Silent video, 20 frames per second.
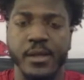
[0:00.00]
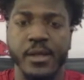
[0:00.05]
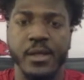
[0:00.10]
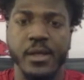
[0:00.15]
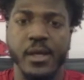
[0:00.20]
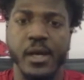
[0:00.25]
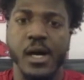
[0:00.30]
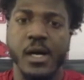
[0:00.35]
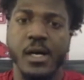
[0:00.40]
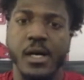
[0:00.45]

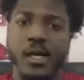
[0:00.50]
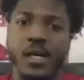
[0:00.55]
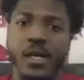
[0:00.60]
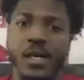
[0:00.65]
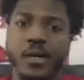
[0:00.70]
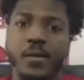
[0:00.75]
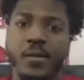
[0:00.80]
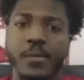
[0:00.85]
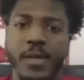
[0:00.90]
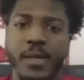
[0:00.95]
uh,
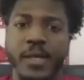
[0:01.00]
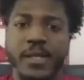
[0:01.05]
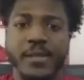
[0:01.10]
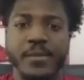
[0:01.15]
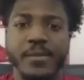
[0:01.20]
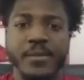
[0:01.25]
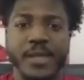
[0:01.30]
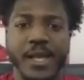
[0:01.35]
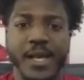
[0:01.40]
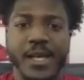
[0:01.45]
we played
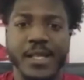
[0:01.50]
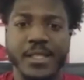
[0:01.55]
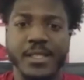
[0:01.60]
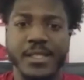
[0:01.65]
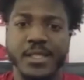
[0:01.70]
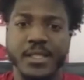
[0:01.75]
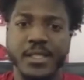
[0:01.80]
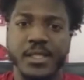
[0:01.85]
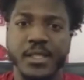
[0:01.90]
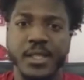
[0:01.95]
them last
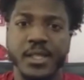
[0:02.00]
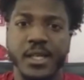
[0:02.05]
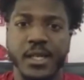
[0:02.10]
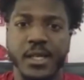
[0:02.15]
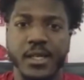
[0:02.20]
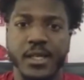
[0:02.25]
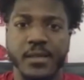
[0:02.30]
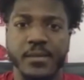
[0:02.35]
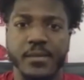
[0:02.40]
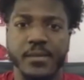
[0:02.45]
year
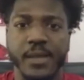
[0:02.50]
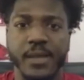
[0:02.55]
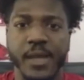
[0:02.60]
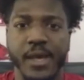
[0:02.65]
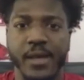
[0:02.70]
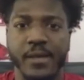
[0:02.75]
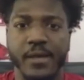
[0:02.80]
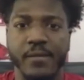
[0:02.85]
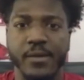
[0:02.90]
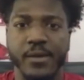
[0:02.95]
uh,
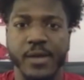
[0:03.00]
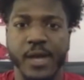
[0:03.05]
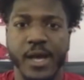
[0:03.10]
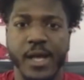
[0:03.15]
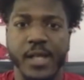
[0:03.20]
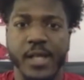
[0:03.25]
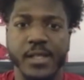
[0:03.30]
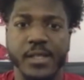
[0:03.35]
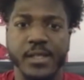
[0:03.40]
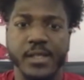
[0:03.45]
at rhode
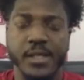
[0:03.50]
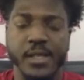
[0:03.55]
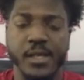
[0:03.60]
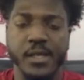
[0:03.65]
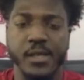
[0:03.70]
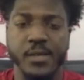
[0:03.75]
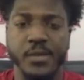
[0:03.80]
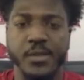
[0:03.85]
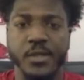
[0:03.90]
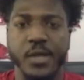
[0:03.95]
island
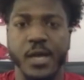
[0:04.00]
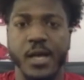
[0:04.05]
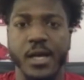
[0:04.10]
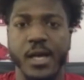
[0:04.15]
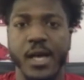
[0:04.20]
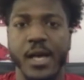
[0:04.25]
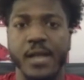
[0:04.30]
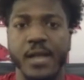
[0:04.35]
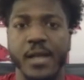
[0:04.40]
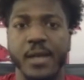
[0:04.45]
um, so i
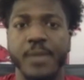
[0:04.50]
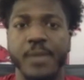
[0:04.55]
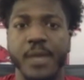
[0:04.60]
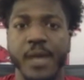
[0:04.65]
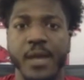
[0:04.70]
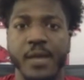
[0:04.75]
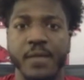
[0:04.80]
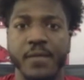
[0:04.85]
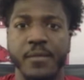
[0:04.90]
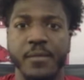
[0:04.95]
kind of i'm
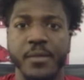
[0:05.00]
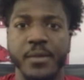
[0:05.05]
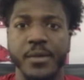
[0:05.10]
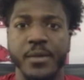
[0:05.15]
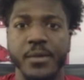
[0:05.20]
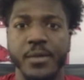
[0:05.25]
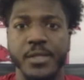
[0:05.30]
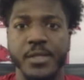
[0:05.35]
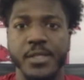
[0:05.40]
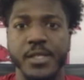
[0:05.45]
kind of familiar
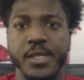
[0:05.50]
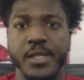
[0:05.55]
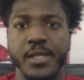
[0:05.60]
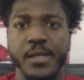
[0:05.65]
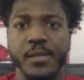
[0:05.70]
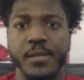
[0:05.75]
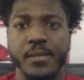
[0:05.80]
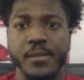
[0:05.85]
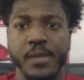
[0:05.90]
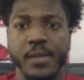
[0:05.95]
with the
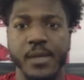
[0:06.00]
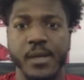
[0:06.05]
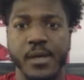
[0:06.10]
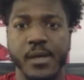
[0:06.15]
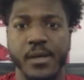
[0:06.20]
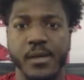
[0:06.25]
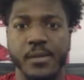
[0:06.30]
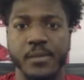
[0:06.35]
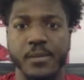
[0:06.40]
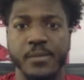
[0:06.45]
team
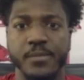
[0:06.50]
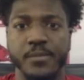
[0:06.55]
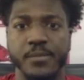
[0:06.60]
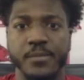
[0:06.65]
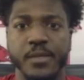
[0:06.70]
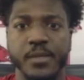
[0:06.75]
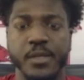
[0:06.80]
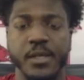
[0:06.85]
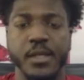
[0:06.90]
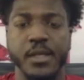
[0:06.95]
um,
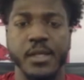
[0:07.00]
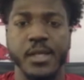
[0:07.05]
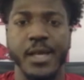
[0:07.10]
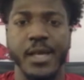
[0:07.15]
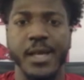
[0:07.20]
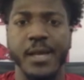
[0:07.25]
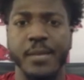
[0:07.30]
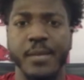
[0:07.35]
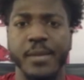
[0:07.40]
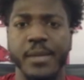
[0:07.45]
they
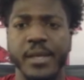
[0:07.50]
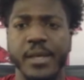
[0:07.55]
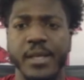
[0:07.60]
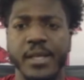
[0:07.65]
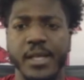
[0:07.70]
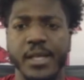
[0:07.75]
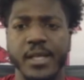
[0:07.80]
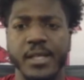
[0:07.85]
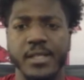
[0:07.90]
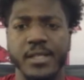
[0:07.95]
had a big
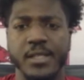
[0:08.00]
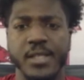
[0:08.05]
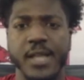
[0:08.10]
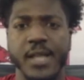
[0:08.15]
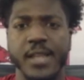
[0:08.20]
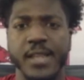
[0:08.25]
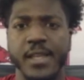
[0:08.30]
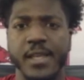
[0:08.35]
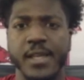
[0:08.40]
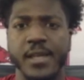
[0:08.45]
that's
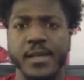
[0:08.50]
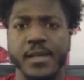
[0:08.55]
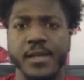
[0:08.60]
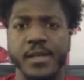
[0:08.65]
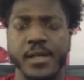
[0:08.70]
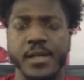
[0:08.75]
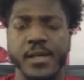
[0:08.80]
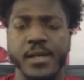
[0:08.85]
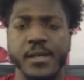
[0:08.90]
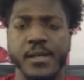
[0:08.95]
not
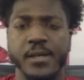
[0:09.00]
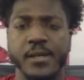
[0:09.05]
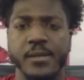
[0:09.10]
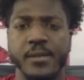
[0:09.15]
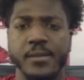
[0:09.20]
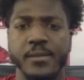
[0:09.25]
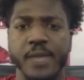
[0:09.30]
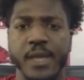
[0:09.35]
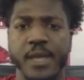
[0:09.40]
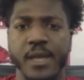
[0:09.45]
there
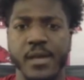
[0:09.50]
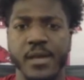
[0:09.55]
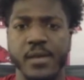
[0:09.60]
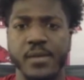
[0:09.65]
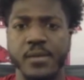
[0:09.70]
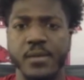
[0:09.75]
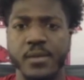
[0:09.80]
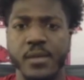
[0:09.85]
um, now.